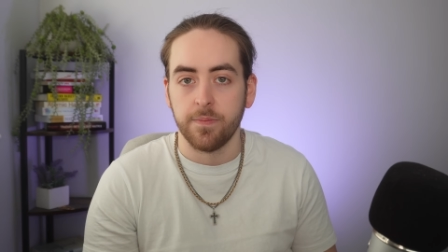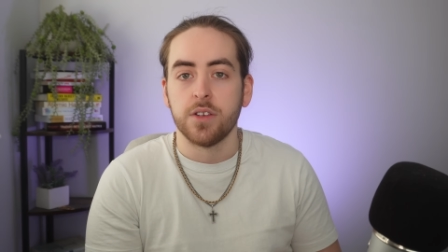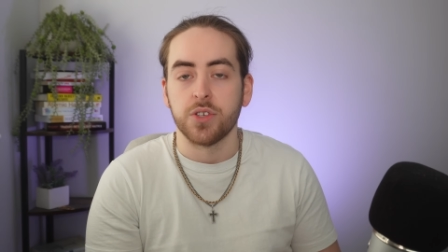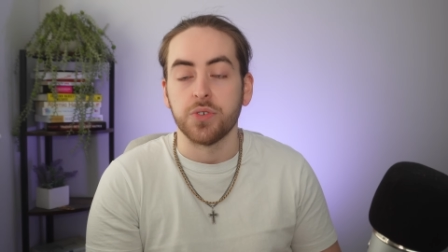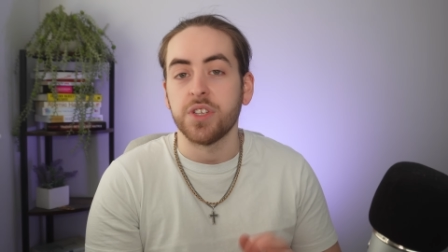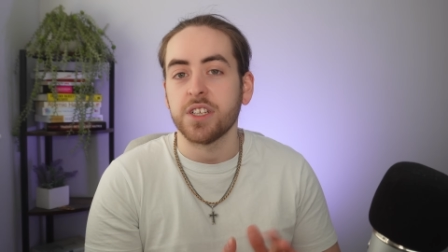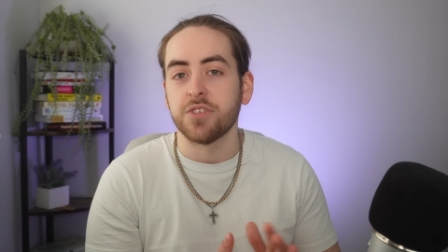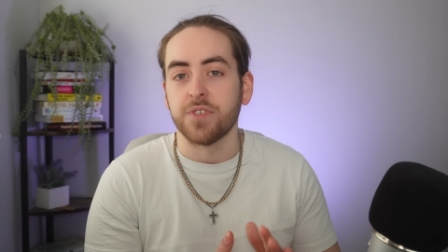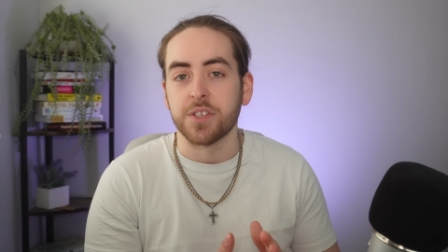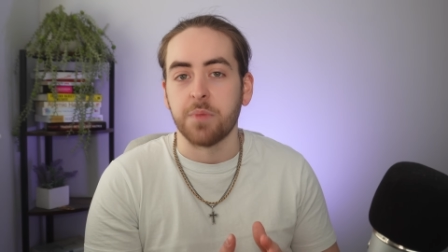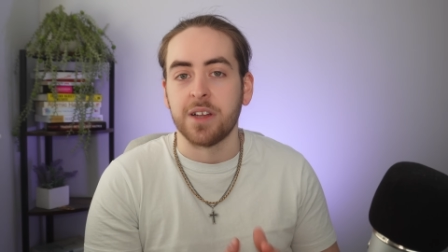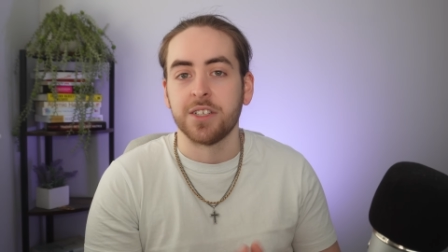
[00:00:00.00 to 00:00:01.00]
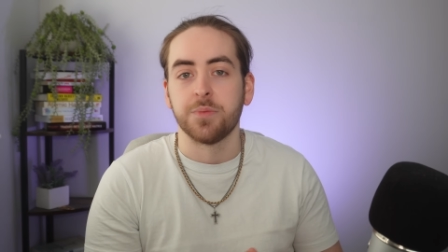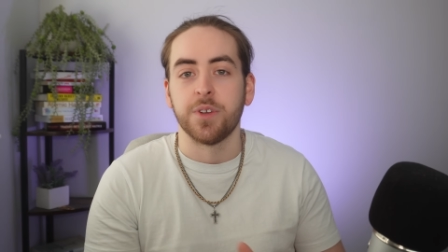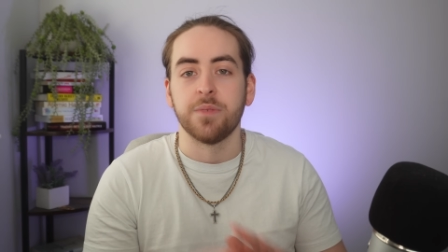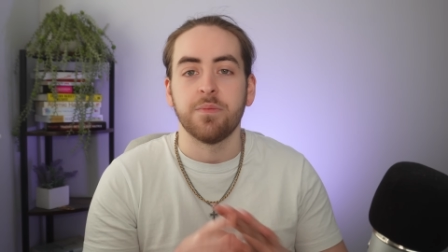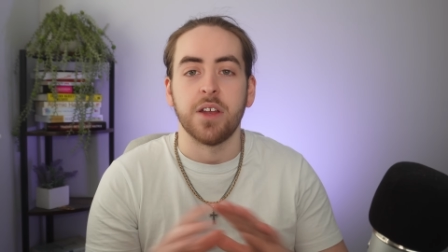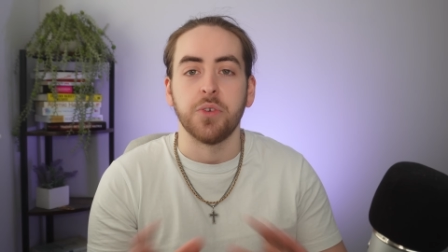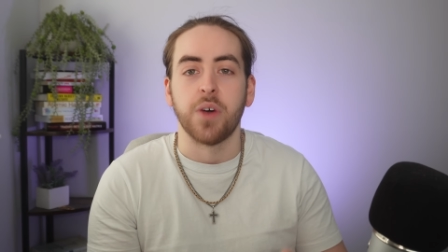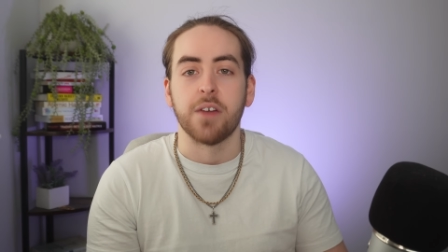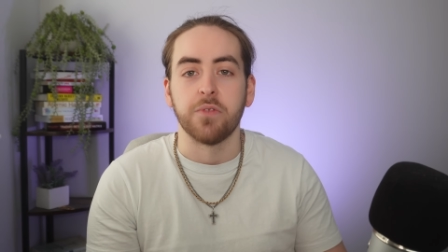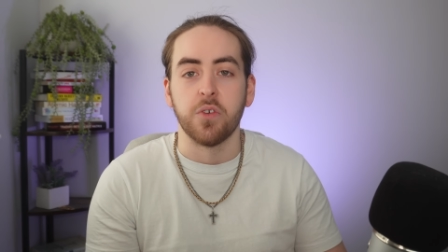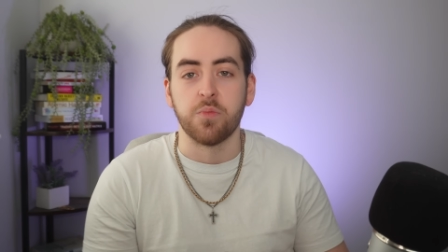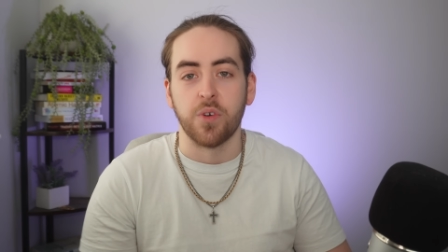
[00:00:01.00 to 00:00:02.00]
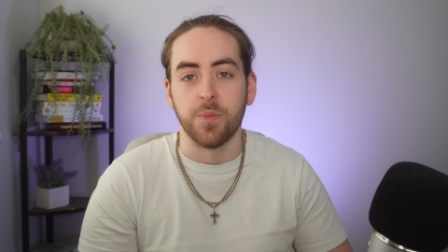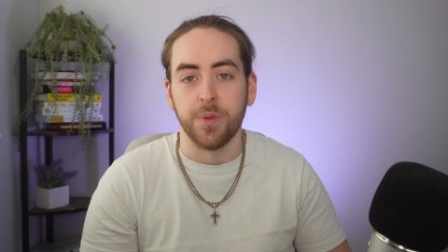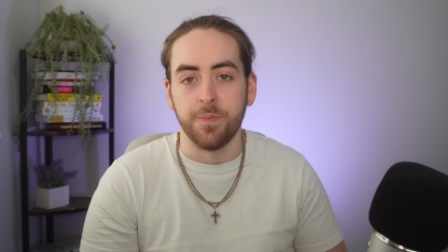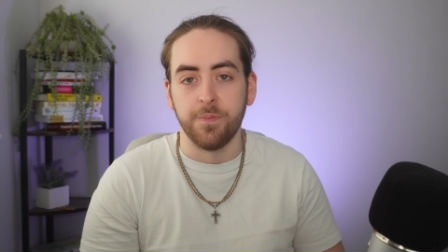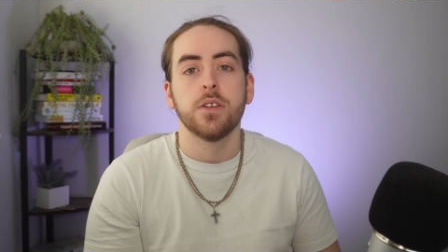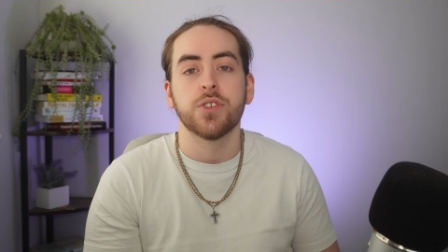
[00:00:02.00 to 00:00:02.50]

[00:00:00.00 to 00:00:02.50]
So stick to risk management and you'll have no problem.